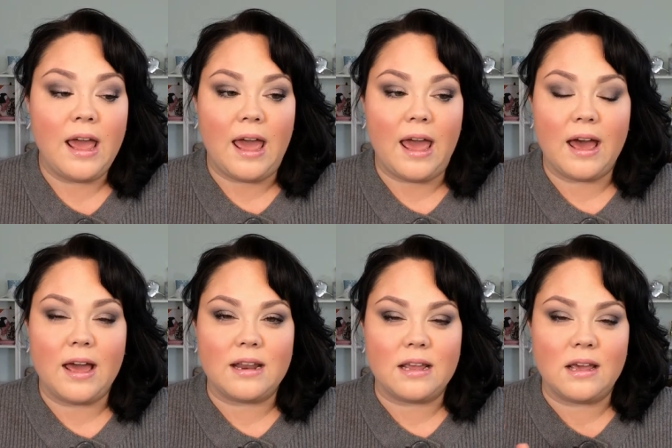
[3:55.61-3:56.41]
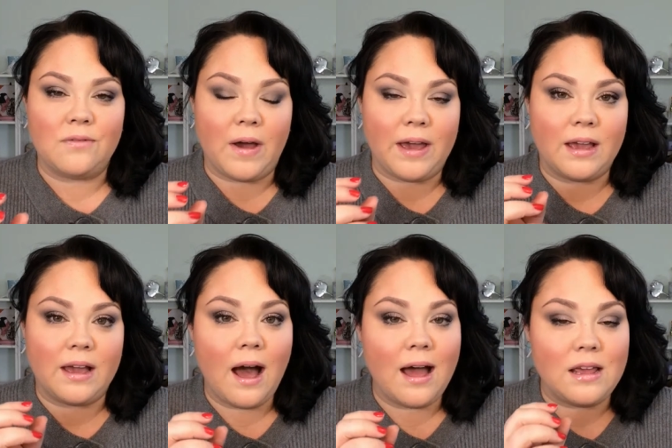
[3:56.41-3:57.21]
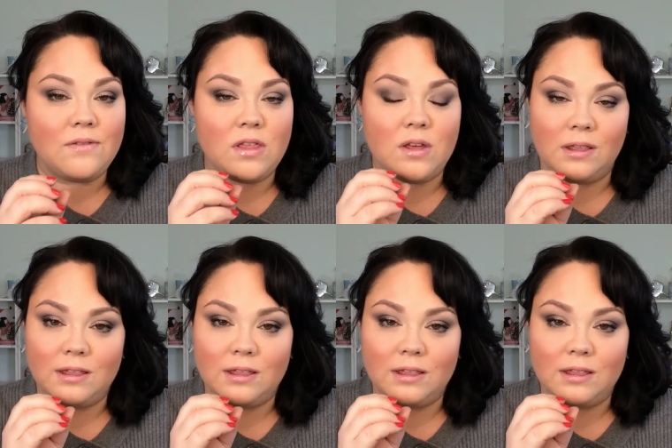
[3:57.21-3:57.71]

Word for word: And if I got even the